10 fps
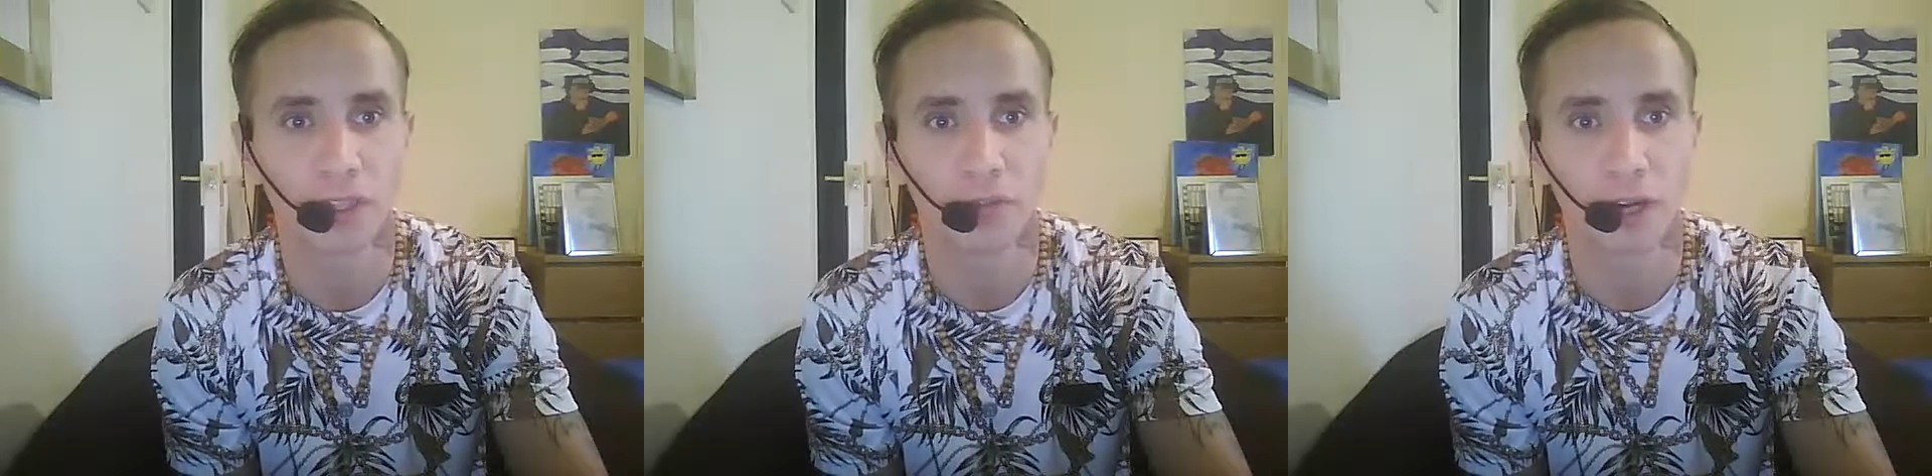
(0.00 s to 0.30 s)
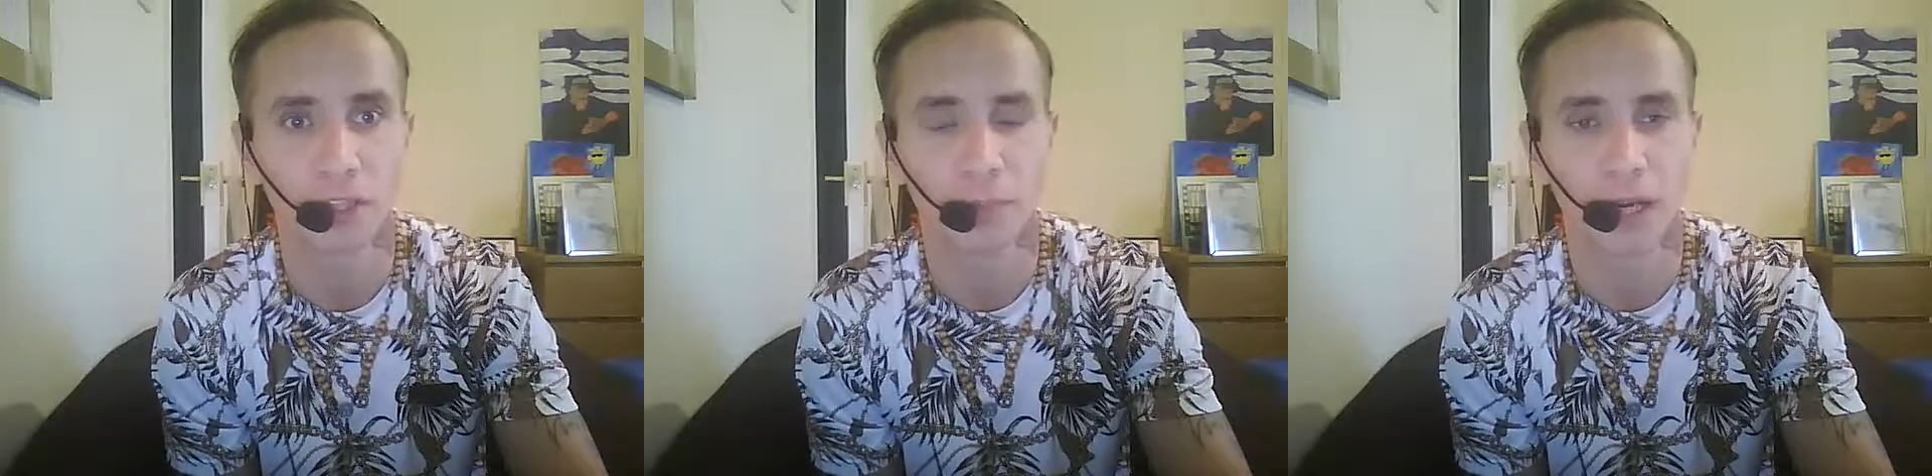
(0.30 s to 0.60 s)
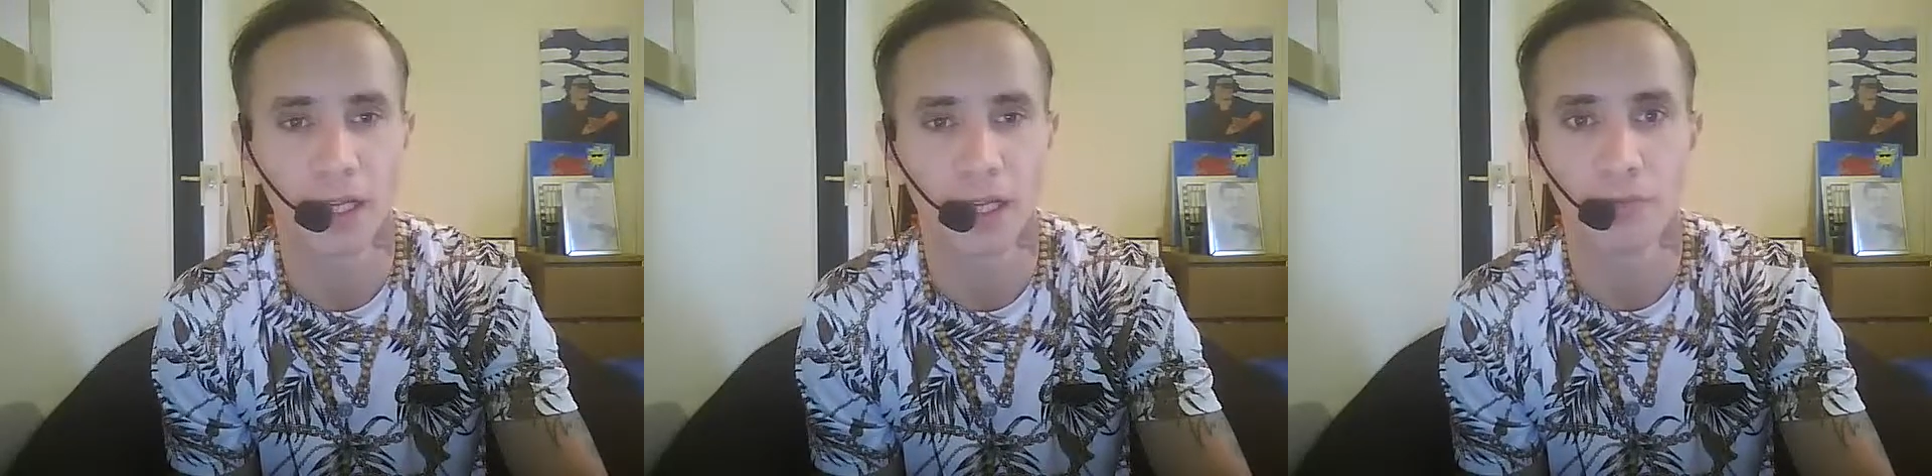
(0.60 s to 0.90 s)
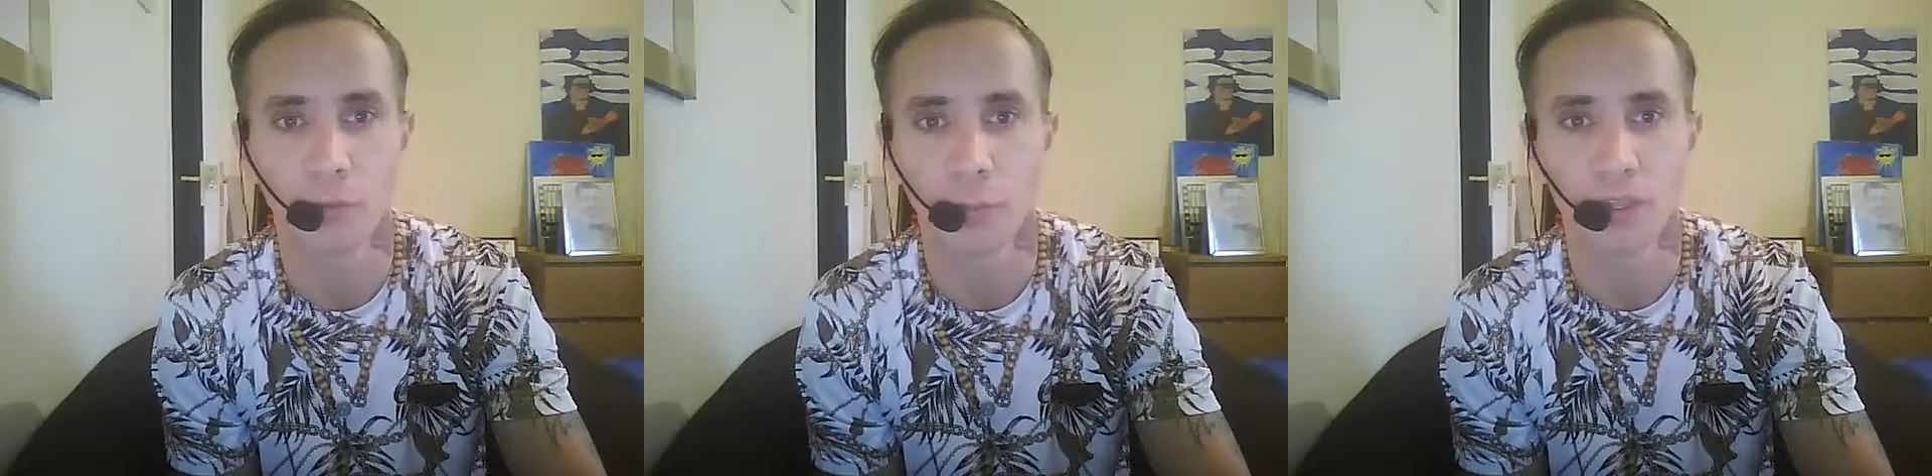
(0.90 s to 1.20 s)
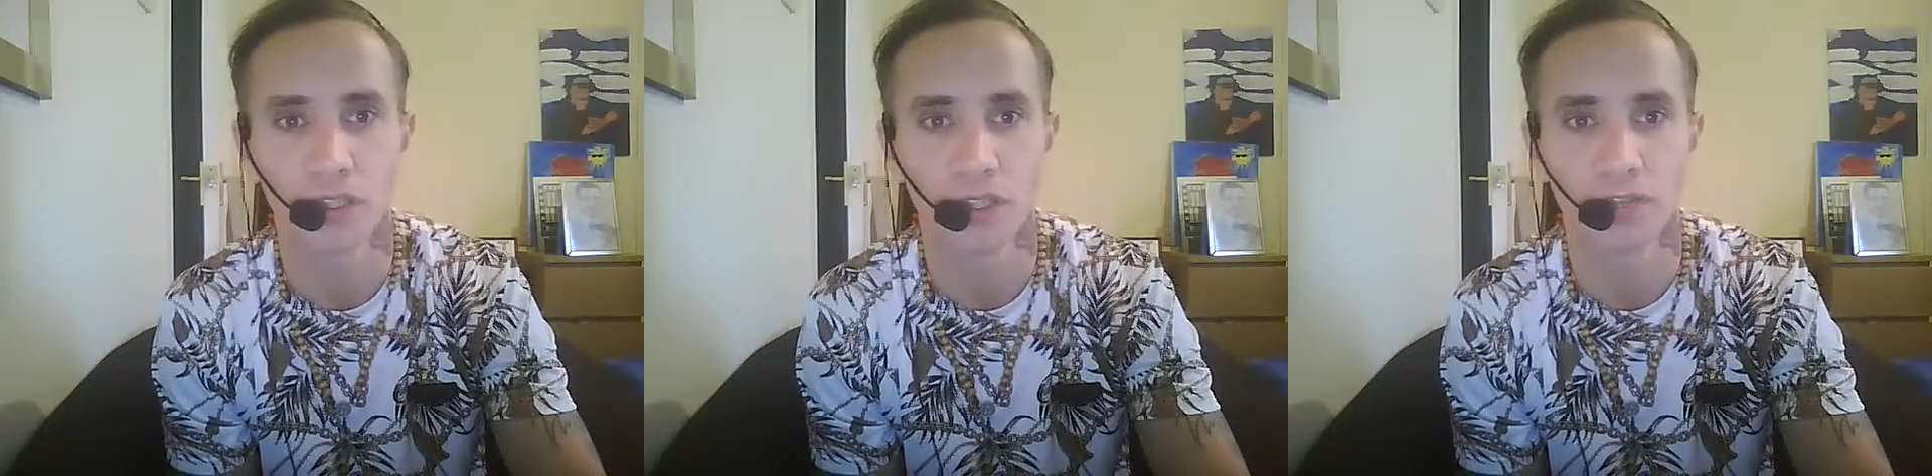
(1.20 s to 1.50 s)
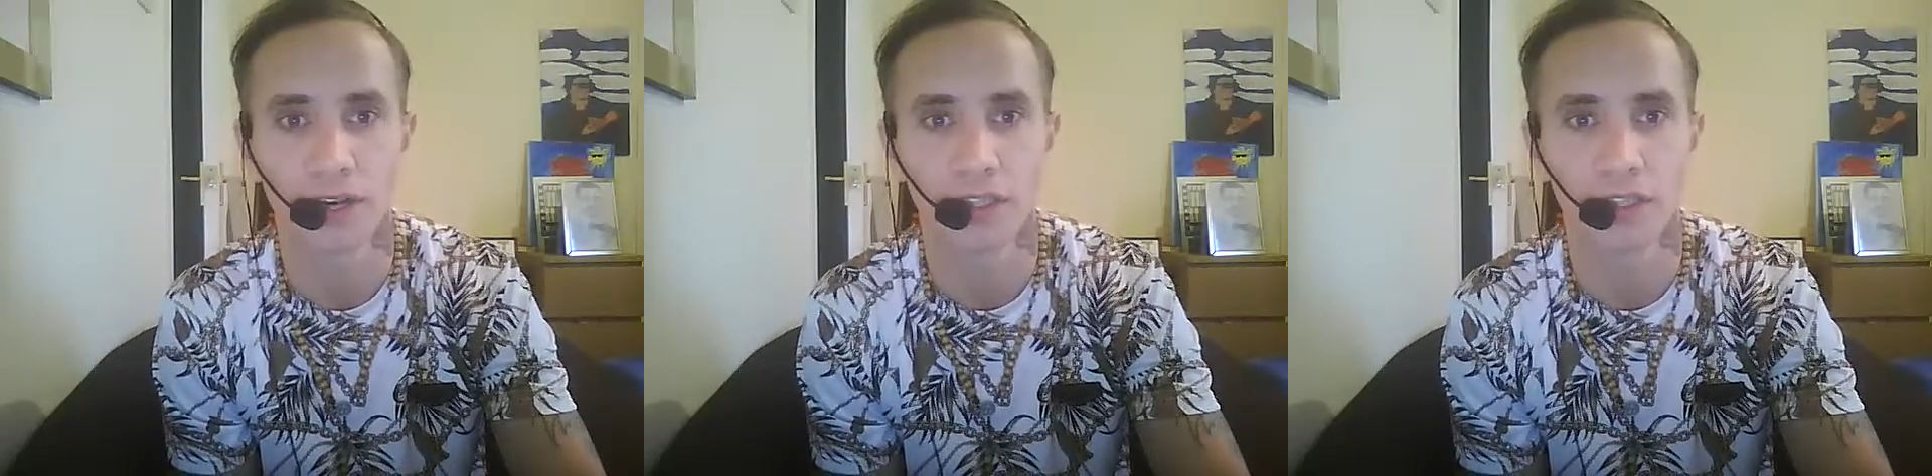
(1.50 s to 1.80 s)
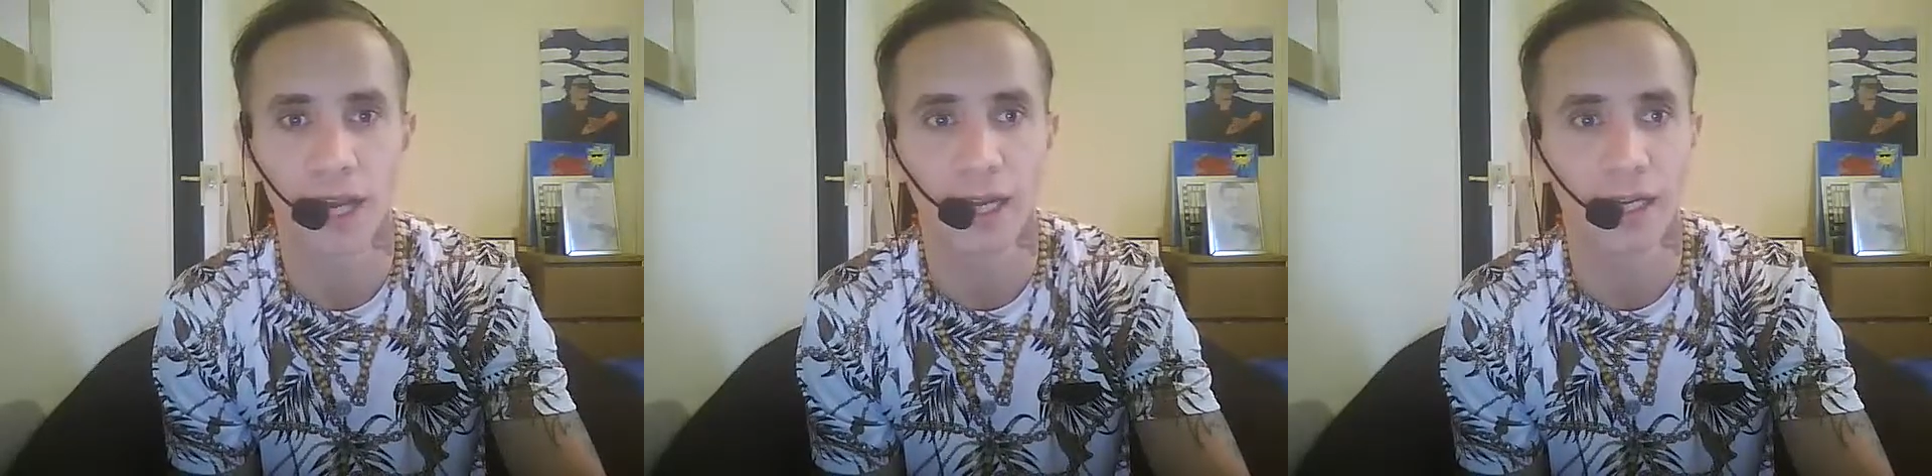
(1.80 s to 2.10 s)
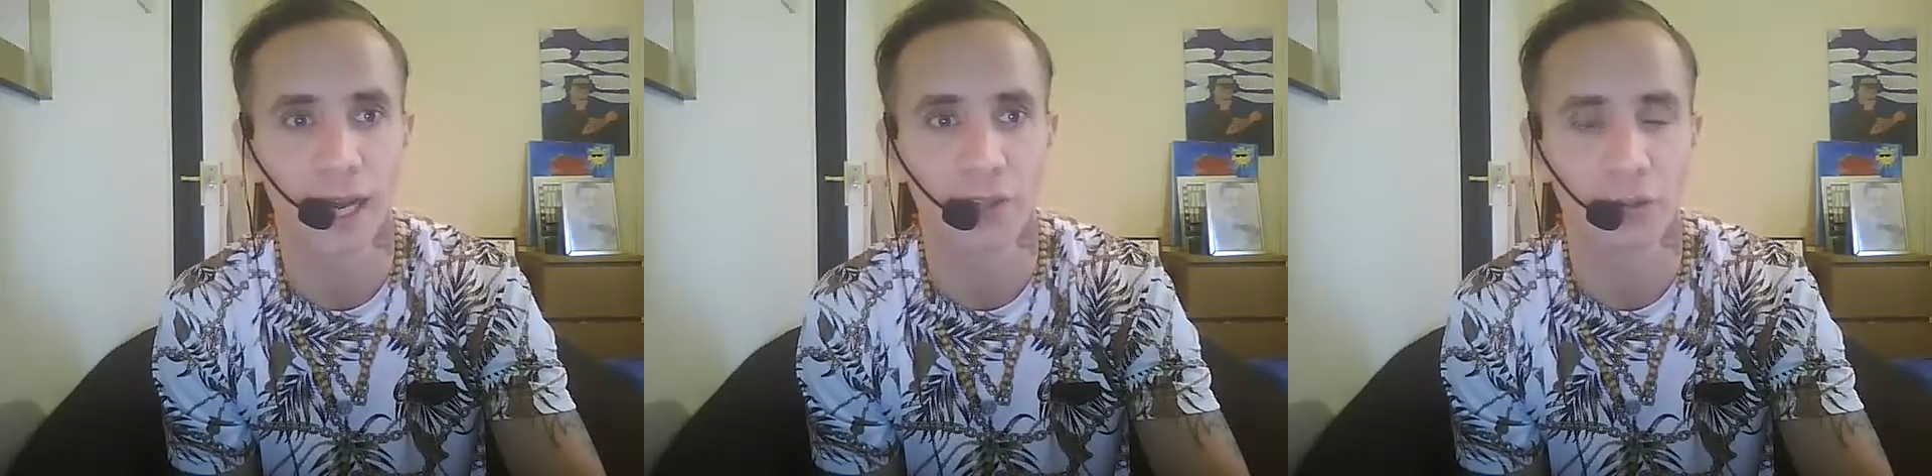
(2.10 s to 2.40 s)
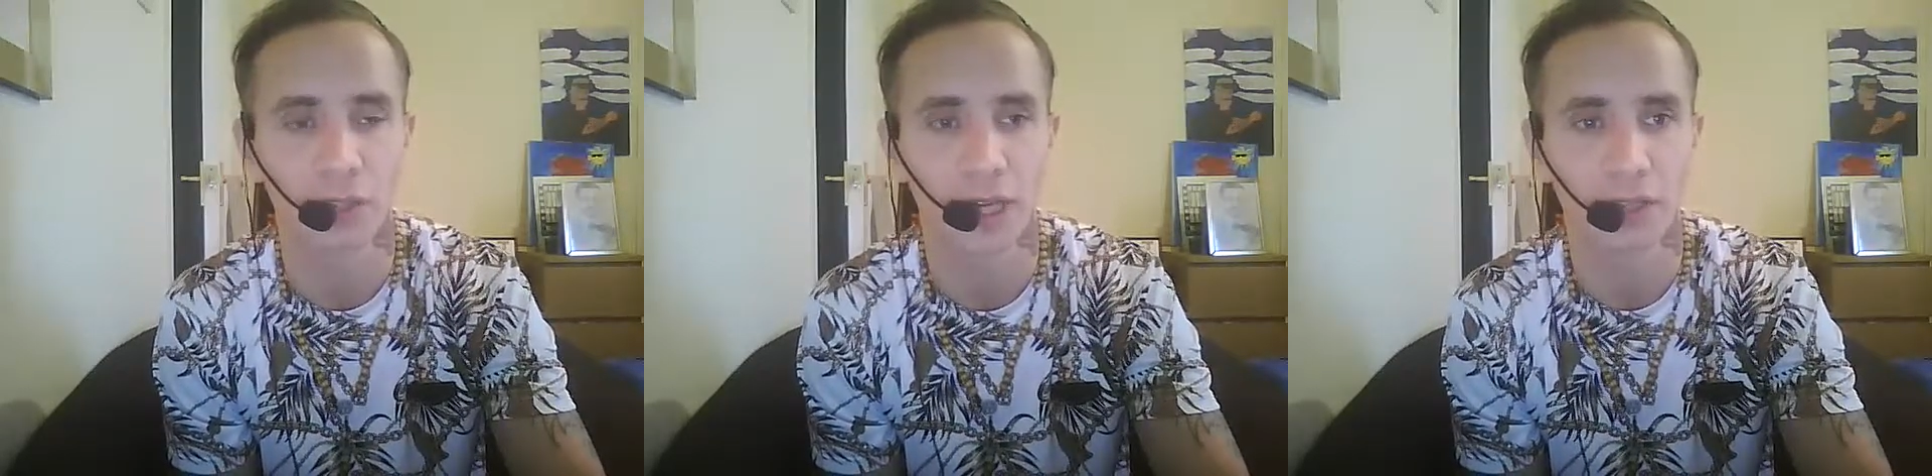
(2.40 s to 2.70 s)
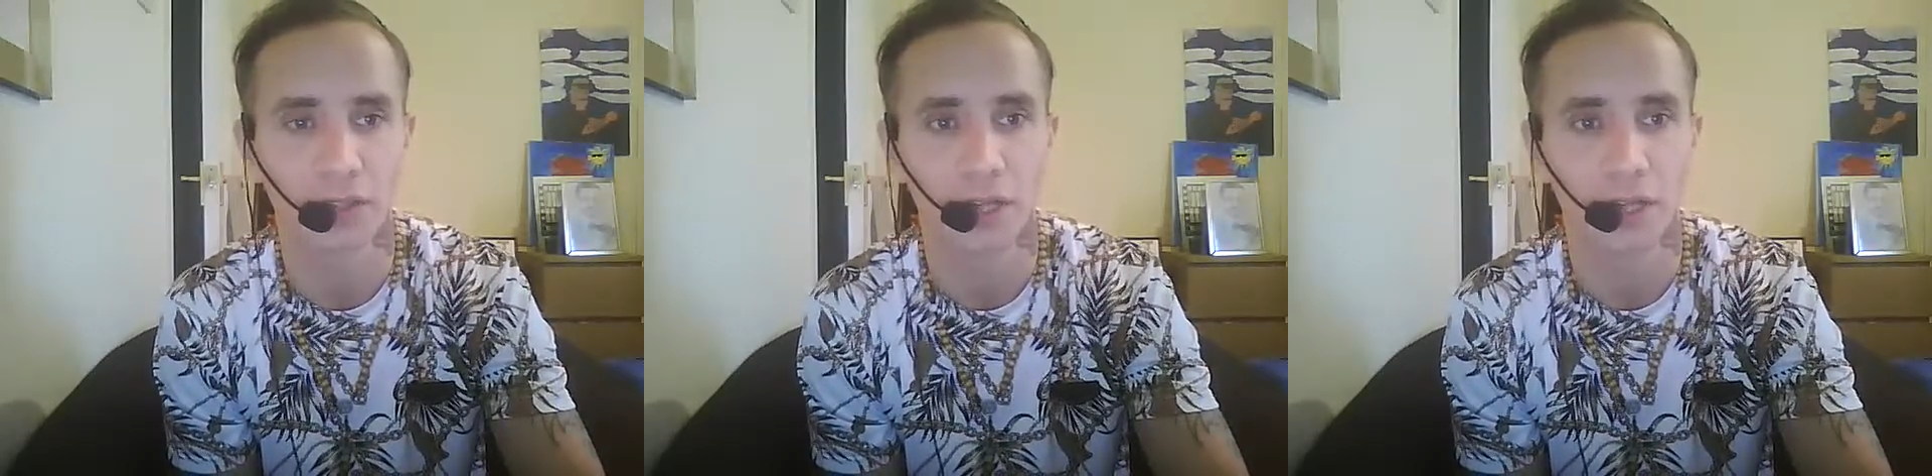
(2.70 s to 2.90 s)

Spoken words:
can raise money through business rates and council tax,